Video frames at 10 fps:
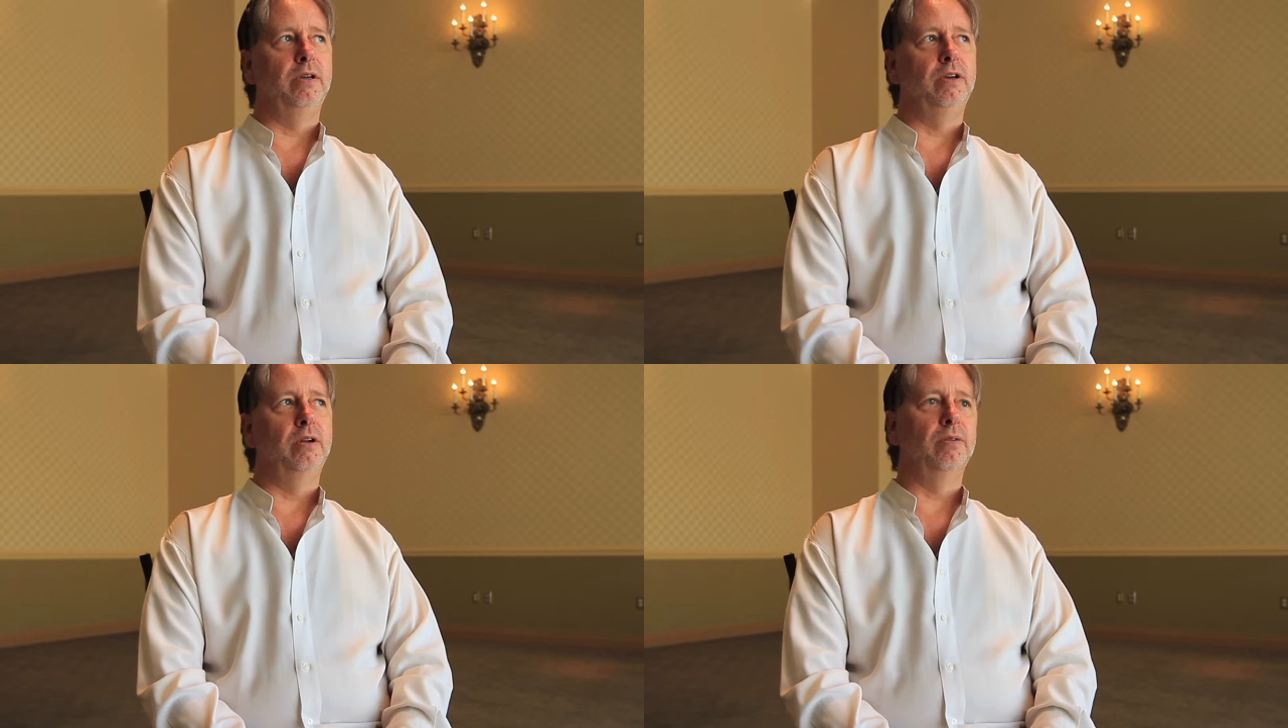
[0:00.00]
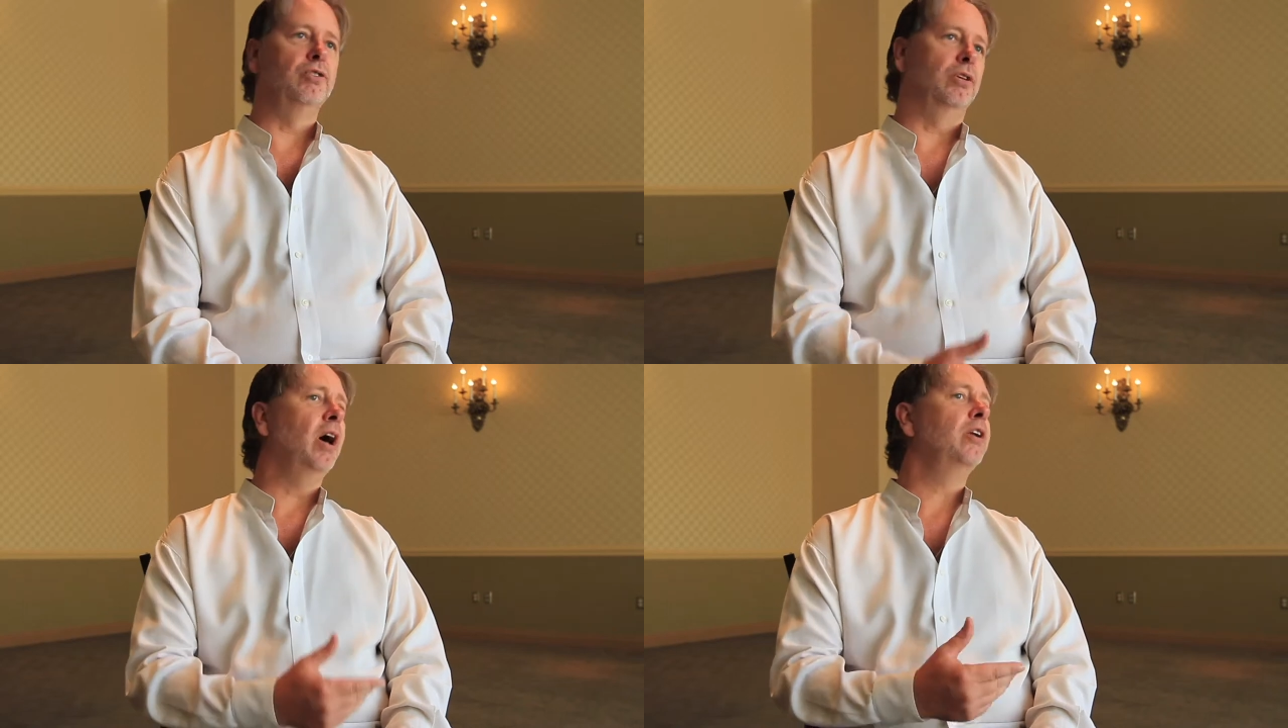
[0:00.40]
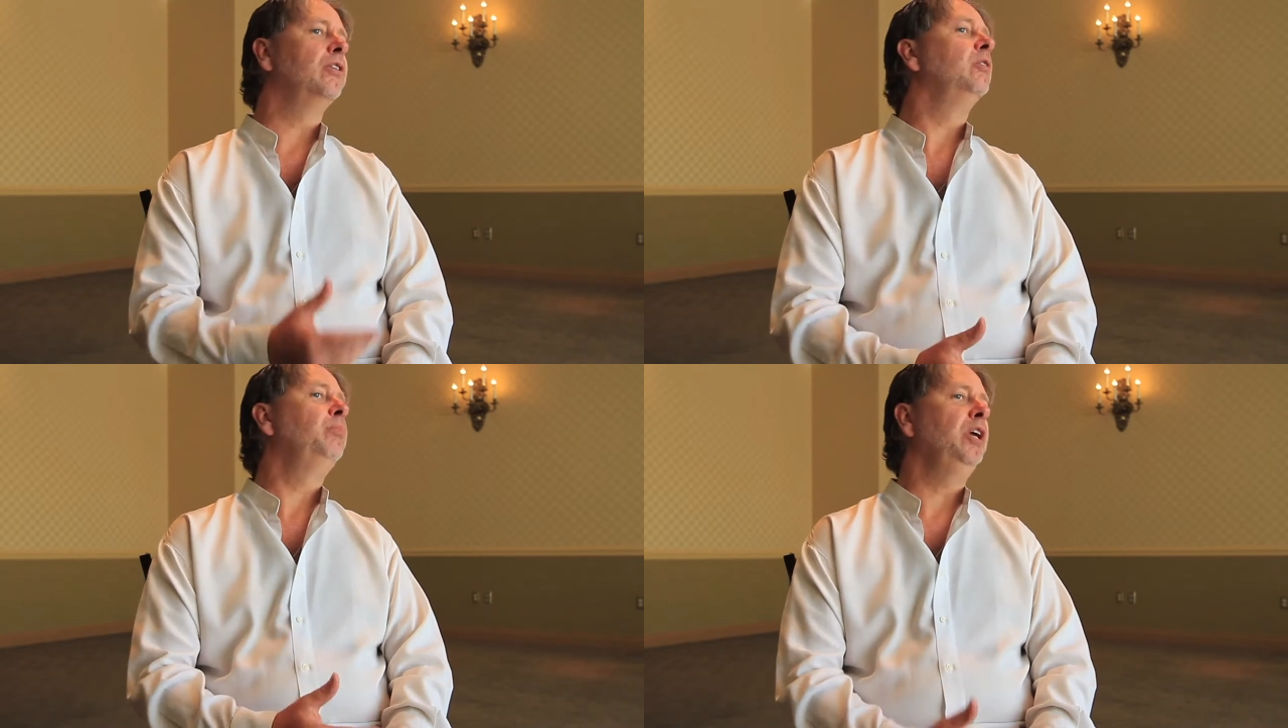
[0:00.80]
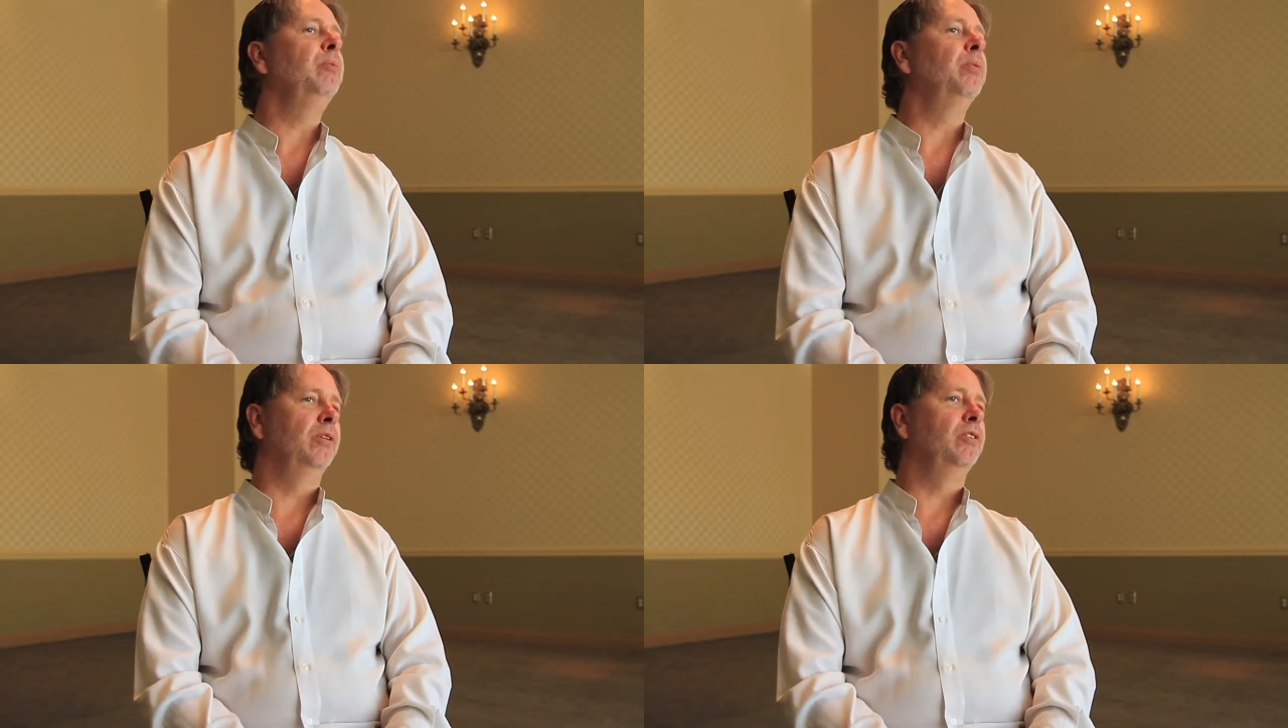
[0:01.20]
You know, there's a lot of good
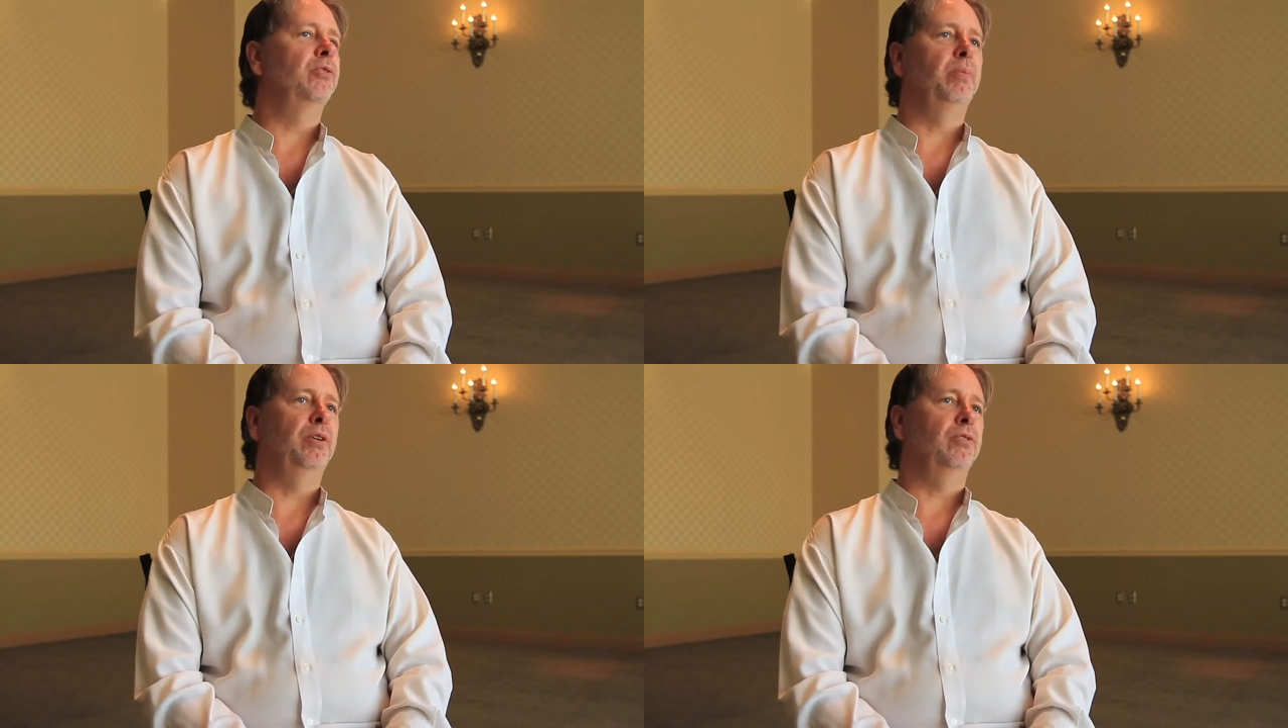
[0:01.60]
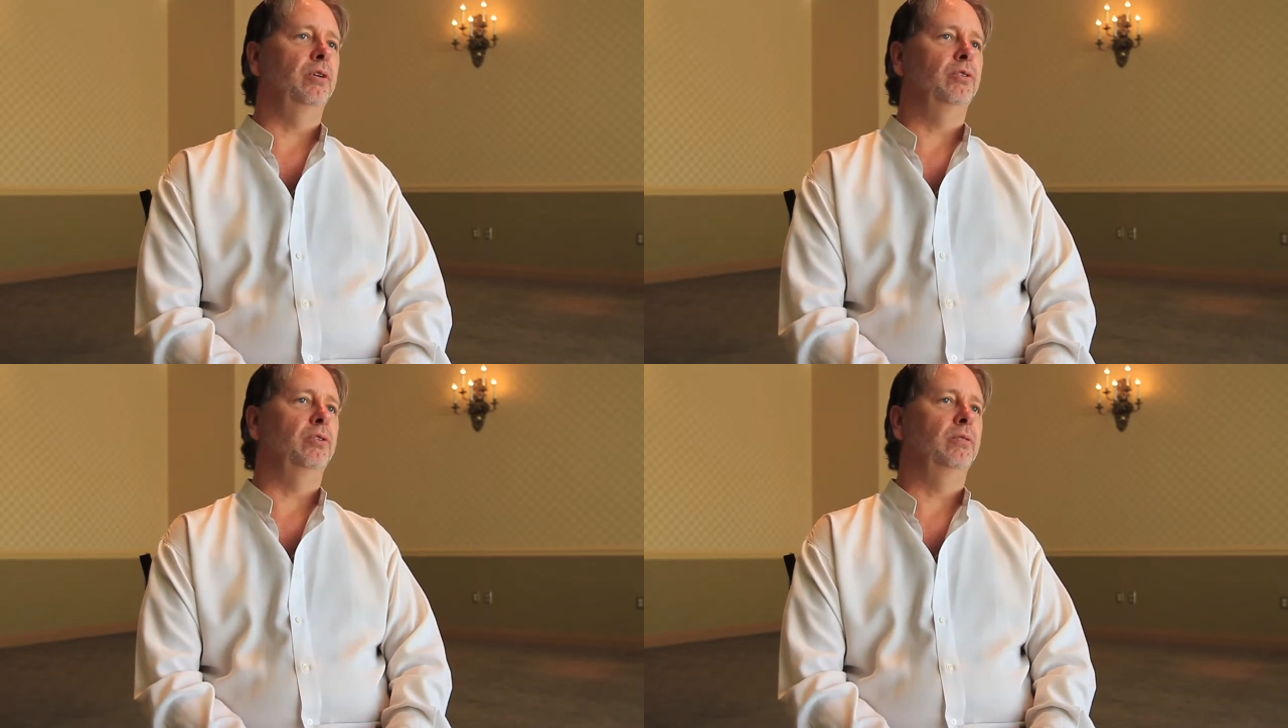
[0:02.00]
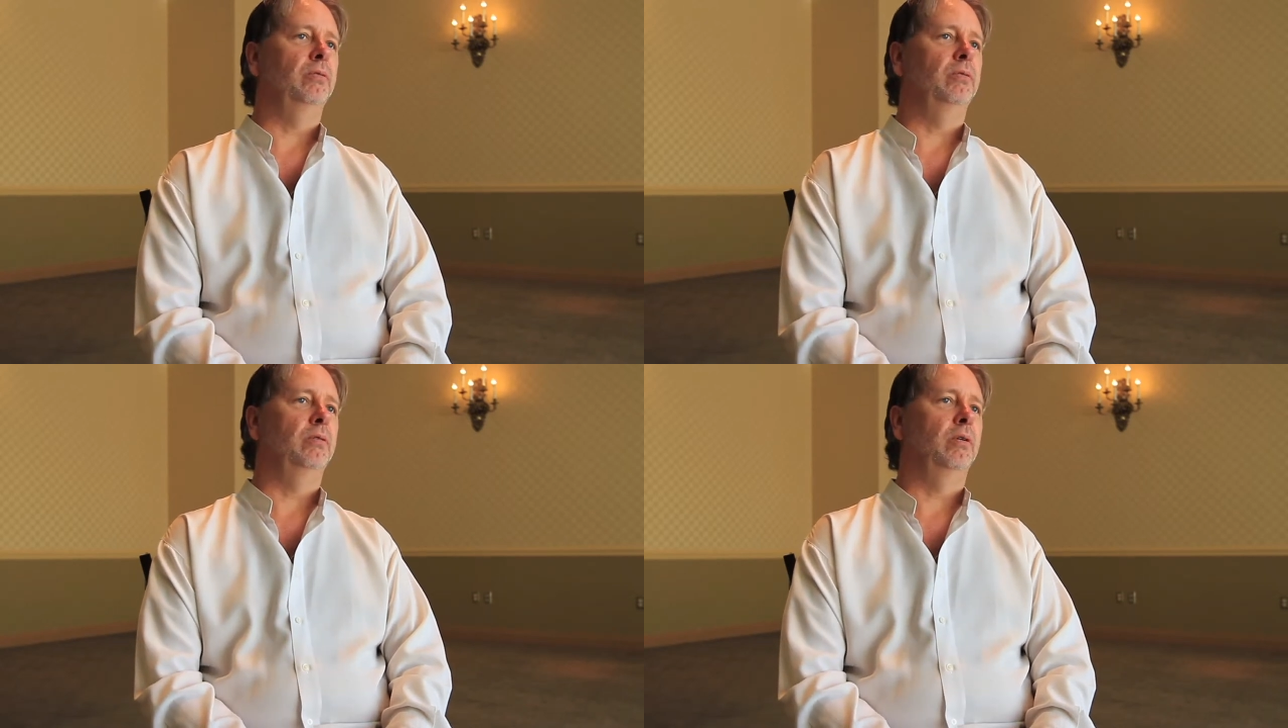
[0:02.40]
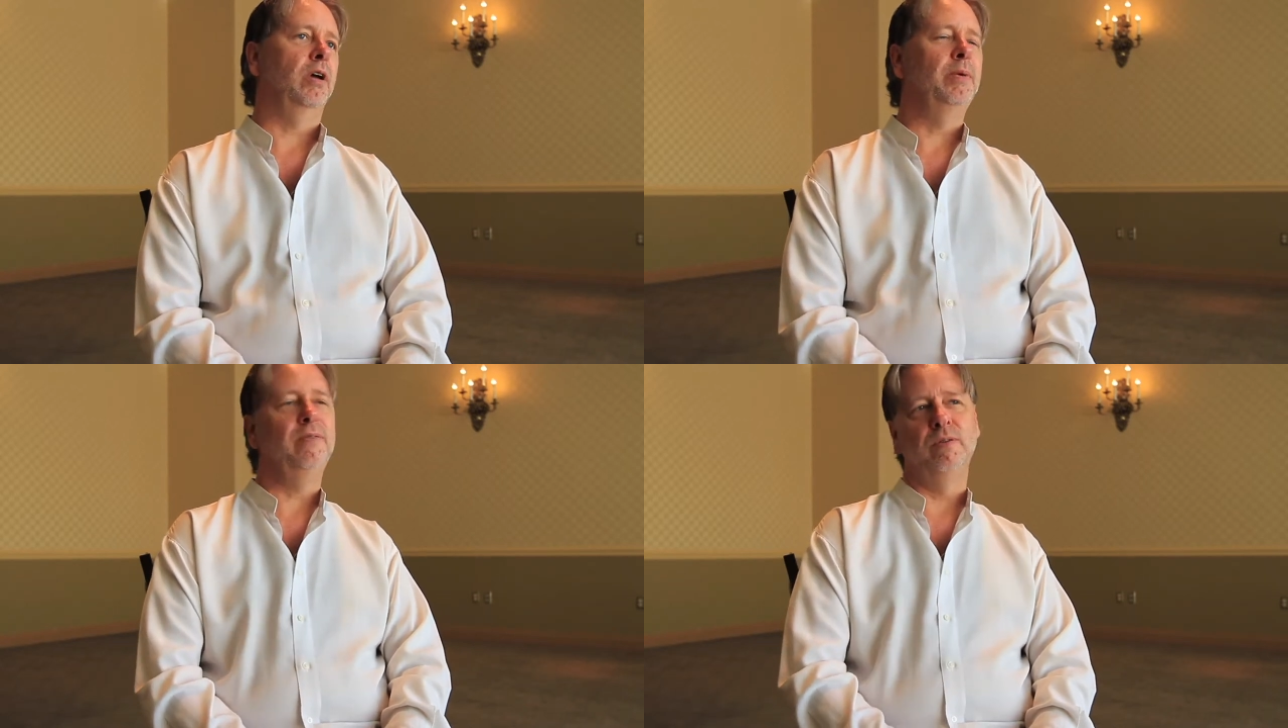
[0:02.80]
people in this business. I
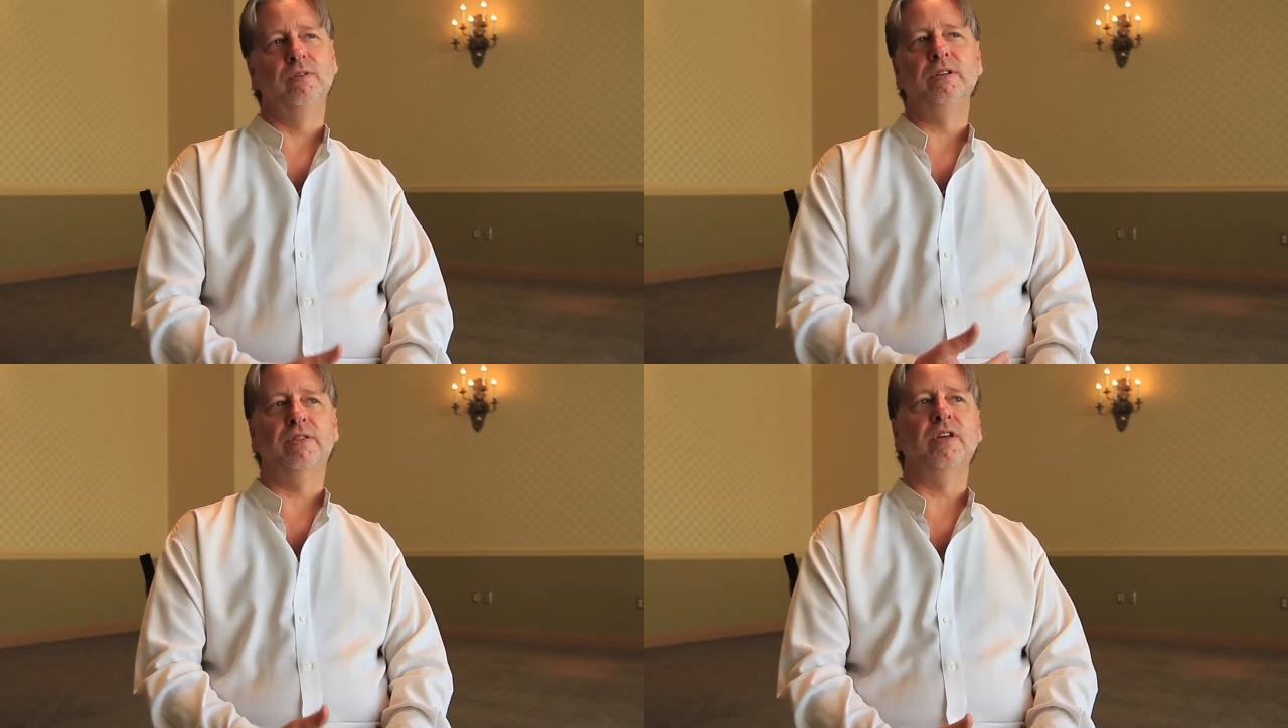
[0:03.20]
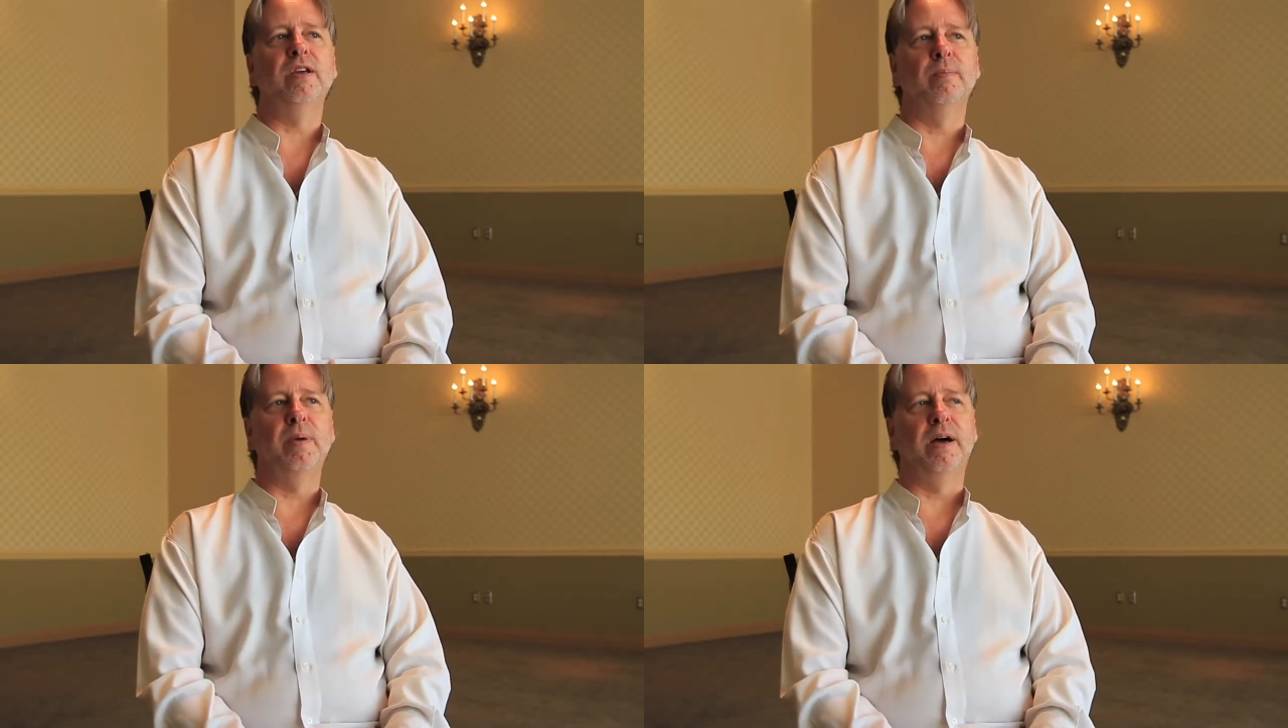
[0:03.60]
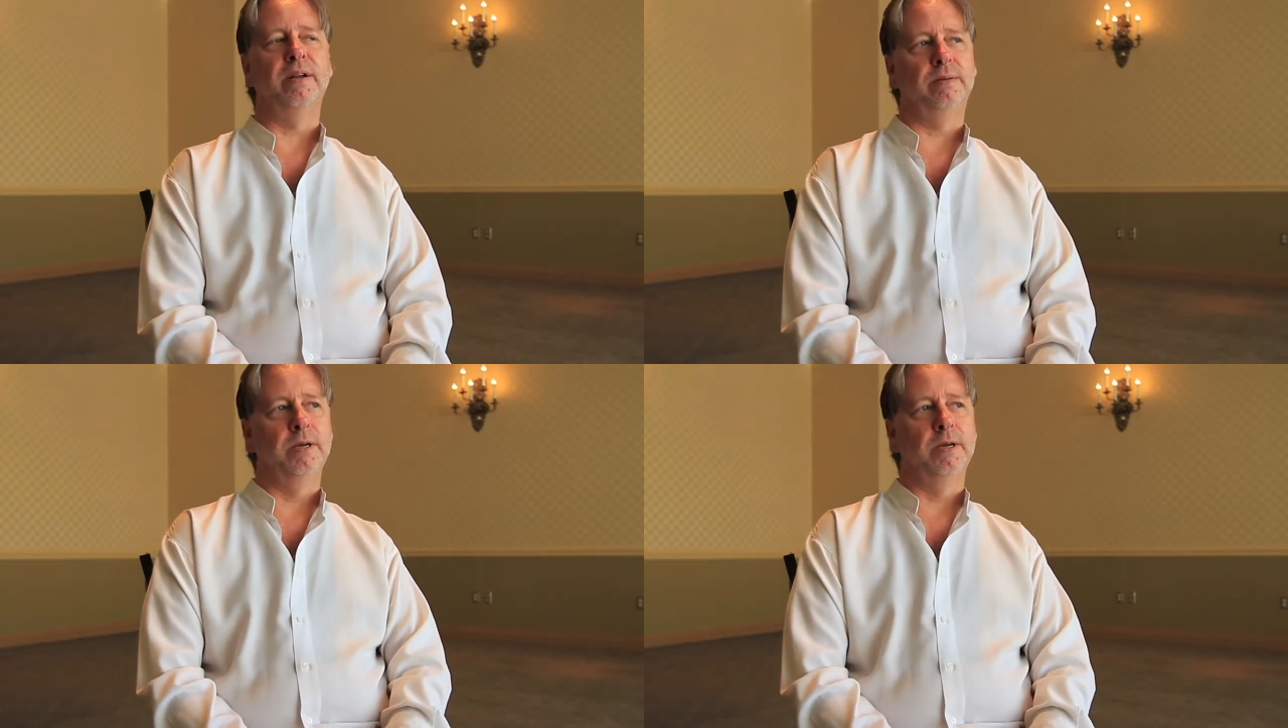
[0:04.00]
mean, if you really think about it,